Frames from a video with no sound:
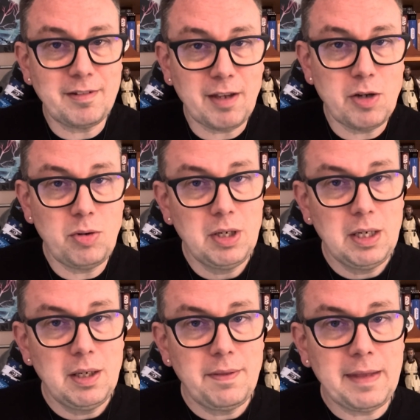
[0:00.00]
So
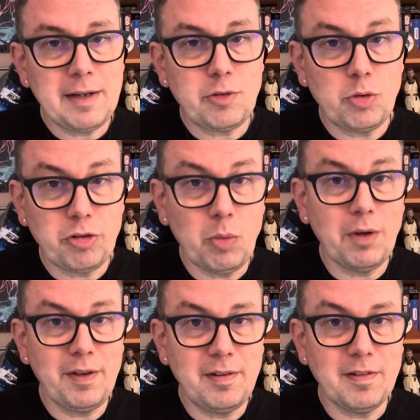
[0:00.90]
that's also what
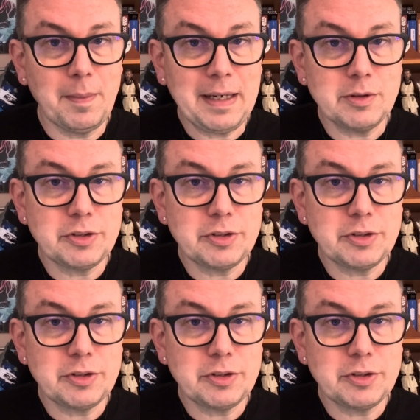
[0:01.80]
this is about.